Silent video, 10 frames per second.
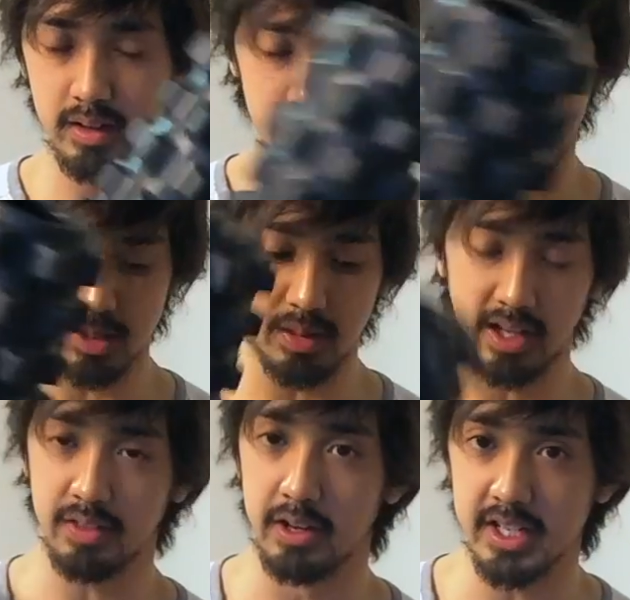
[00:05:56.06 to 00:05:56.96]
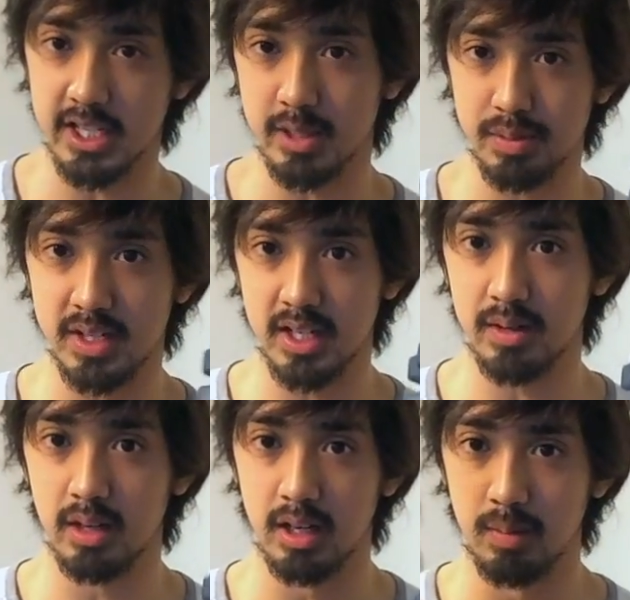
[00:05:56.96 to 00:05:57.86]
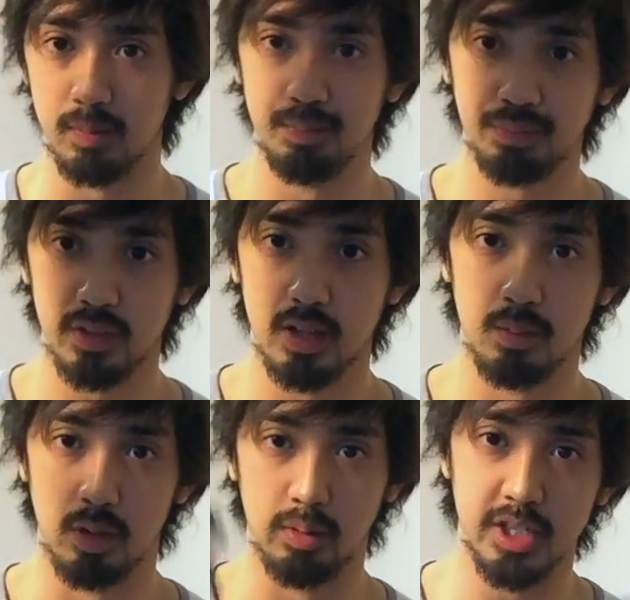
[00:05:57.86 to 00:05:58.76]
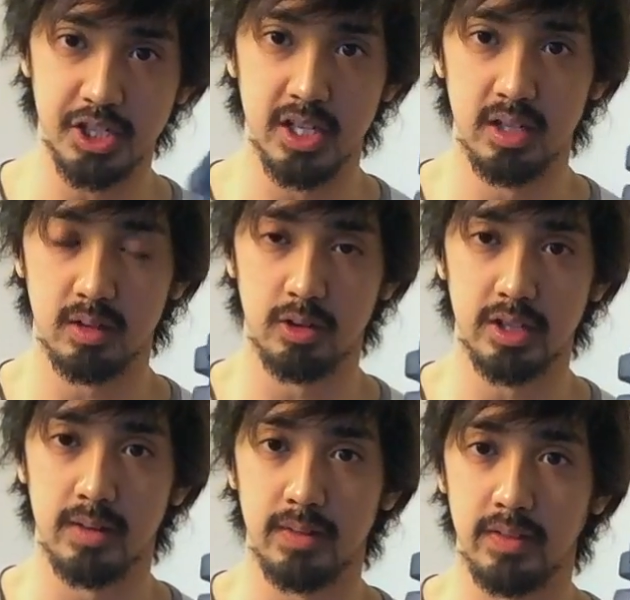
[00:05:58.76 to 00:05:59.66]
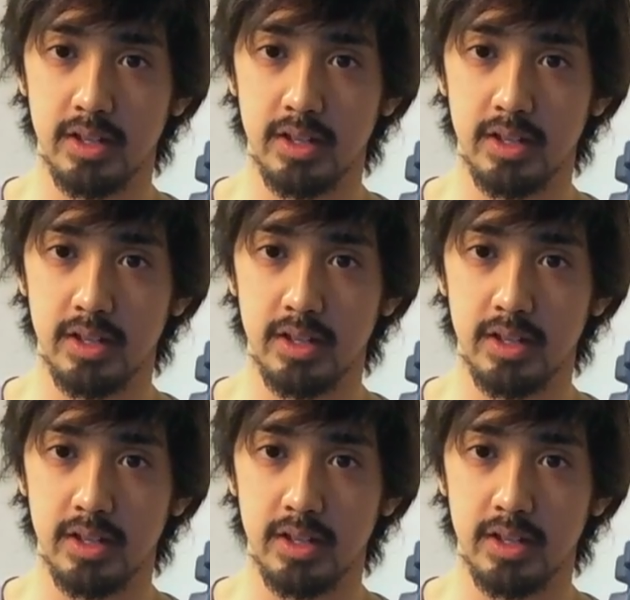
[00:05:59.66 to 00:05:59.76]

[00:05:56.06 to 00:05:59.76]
supposed to be like 36% more rigid or tough than